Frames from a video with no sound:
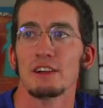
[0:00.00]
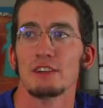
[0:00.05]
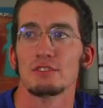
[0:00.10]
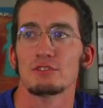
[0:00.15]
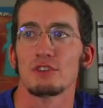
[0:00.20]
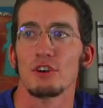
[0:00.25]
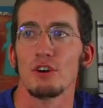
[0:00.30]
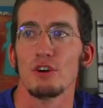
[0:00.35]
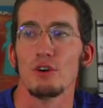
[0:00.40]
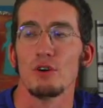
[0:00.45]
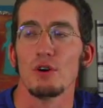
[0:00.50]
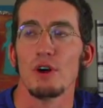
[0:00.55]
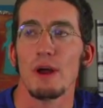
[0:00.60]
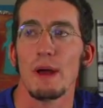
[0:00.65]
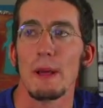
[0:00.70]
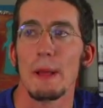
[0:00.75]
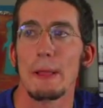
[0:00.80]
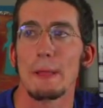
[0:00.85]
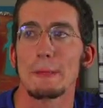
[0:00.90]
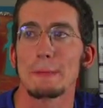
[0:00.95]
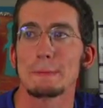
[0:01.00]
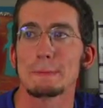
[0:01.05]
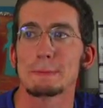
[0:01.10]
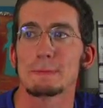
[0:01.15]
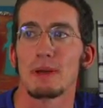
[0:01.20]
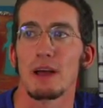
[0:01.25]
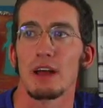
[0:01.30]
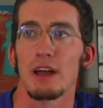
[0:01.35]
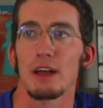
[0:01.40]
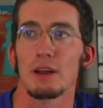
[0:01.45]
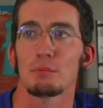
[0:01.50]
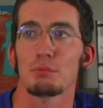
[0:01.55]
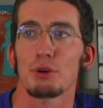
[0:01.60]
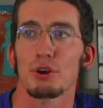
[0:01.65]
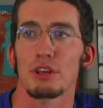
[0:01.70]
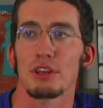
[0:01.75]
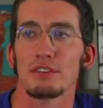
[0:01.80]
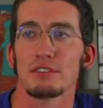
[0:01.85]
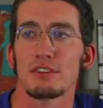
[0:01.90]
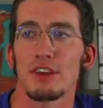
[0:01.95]
So I had a
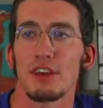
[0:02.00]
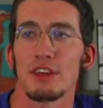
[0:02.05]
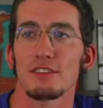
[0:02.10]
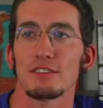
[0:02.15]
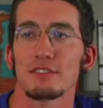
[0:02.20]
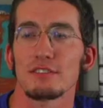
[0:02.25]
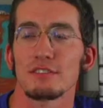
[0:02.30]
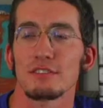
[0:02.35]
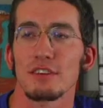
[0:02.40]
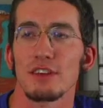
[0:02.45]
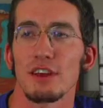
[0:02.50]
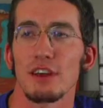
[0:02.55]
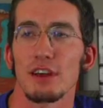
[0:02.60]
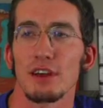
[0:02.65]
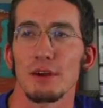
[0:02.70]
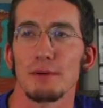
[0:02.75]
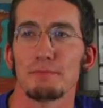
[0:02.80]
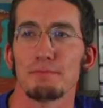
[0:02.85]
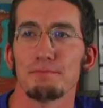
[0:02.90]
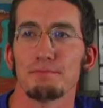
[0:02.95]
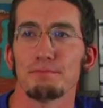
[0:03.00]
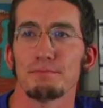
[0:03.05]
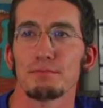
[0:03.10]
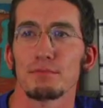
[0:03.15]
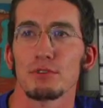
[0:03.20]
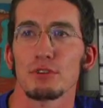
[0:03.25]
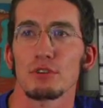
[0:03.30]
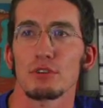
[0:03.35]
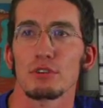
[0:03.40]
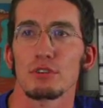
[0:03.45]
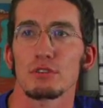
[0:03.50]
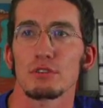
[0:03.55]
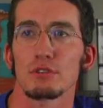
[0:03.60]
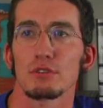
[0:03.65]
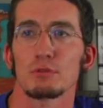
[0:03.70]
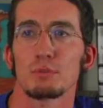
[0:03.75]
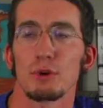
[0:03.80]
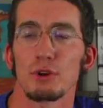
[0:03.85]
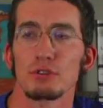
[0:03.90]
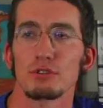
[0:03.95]
pretty intense um,
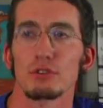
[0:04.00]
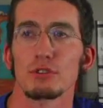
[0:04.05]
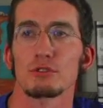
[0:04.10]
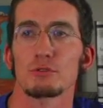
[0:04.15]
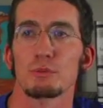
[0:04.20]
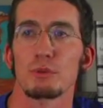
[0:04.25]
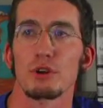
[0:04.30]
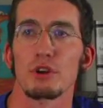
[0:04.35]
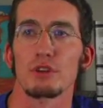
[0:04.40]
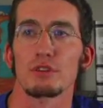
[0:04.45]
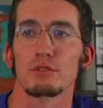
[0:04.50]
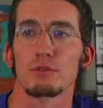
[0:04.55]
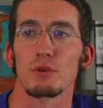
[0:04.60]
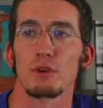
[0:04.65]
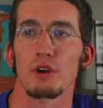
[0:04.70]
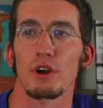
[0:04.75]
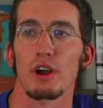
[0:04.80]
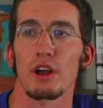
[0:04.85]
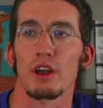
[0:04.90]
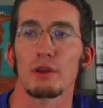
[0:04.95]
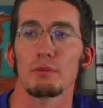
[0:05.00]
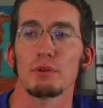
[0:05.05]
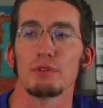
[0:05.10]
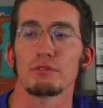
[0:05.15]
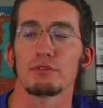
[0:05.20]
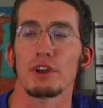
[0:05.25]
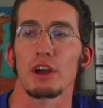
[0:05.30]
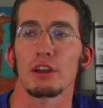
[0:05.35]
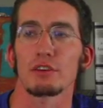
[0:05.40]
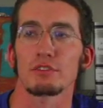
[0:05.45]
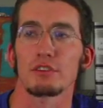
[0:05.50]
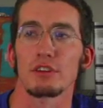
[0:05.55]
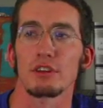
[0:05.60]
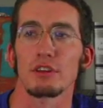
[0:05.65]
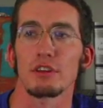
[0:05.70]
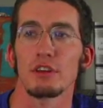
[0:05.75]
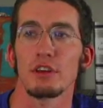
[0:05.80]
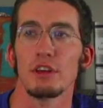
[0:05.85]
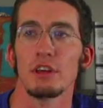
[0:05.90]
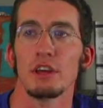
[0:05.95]
spiritual experience where I had been
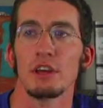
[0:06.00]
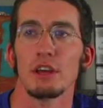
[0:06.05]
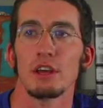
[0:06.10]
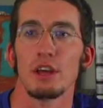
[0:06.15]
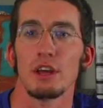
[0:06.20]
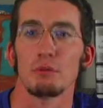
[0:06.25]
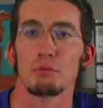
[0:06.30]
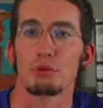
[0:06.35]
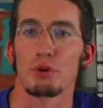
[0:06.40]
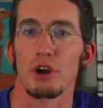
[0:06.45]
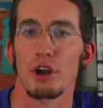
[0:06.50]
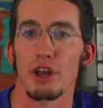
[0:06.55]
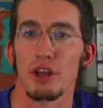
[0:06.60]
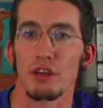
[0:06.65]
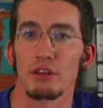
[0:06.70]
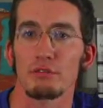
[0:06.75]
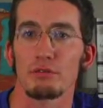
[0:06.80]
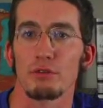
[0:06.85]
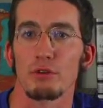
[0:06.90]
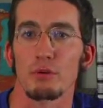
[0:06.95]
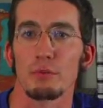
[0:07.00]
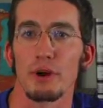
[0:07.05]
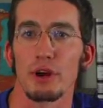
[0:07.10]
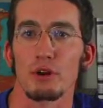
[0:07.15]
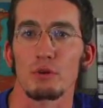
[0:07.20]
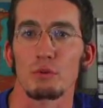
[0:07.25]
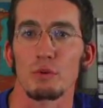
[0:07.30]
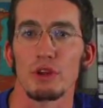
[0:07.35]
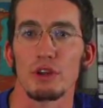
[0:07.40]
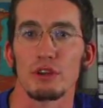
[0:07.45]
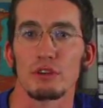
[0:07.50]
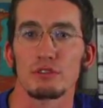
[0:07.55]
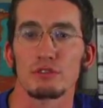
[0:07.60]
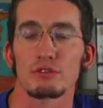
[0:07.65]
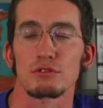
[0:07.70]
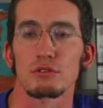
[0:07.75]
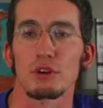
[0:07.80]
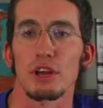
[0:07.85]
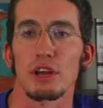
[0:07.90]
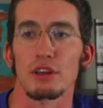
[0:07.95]
fasting and praying for about a week
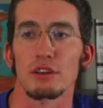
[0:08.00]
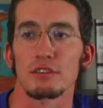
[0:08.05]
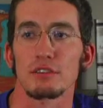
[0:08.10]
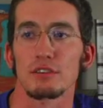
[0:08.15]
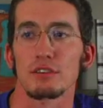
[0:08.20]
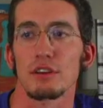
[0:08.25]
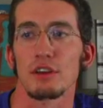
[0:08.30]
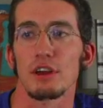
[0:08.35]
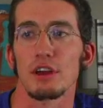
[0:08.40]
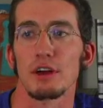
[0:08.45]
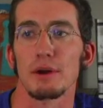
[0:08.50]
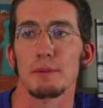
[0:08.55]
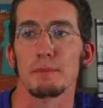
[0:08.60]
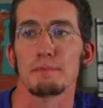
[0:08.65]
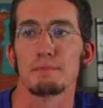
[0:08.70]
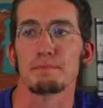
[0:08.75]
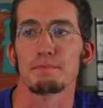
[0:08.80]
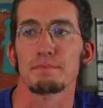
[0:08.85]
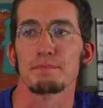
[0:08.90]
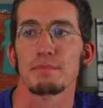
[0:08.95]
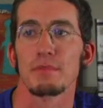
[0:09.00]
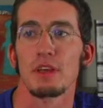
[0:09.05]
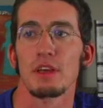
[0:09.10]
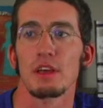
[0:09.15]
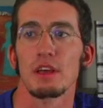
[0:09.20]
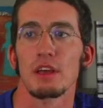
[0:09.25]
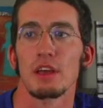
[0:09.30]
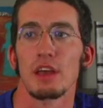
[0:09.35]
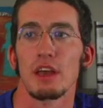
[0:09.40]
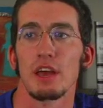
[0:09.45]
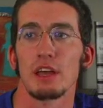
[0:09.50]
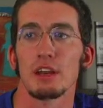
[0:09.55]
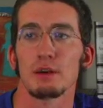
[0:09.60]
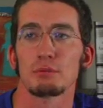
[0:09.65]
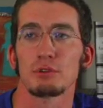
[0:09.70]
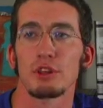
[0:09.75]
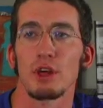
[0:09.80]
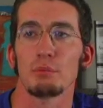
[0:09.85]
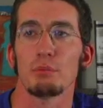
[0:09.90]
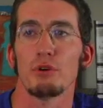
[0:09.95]
straight. Um, and
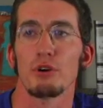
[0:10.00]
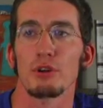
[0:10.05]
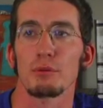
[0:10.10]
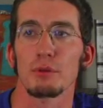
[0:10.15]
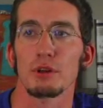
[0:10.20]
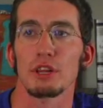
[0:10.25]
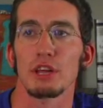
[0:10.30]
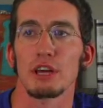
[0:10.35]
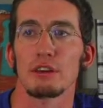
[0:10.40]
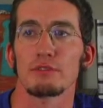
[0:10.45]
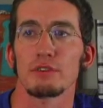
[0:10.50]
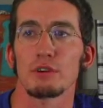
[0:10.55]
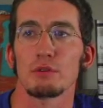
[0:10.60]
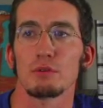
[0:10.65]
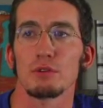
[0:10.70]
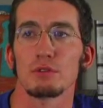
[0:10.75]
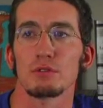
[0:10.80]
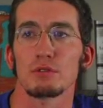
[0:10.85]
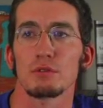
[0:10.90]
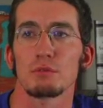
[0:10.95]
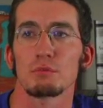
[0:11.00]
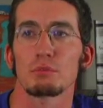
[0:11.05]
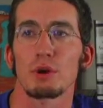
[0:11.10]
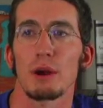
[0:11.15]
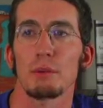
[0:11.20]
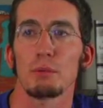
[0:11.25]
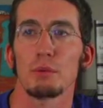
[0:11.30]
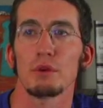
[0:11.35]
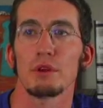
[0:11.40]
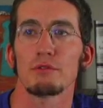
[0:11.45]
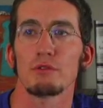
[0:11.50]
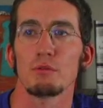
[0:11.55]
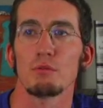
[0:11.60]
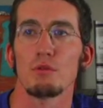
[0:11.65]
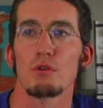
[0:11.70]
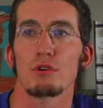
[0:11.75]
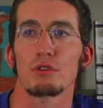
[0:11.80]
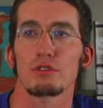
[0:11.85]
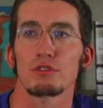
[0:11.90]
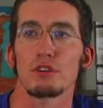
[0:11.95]
up to that point in my life, it was probably even
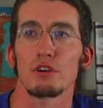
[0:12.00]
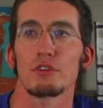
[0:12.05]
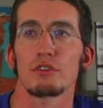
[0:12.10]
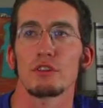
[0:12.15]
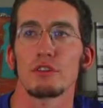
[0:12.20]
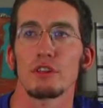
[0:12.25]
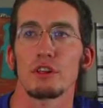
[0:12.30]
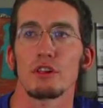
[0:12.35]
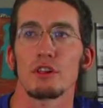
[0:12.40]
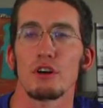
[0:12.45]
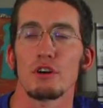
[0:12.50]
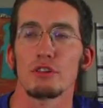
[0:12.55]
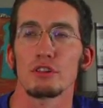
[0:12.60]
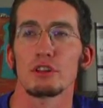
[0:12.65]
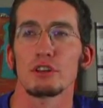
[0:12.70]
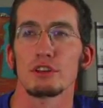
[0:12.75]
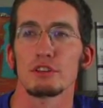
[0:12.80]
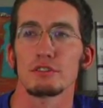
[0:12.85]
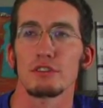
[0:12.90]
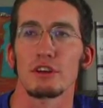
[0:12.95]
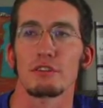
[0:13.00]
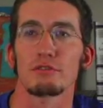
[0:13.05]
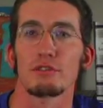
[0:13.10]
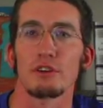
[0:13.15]
more so than the loneliness I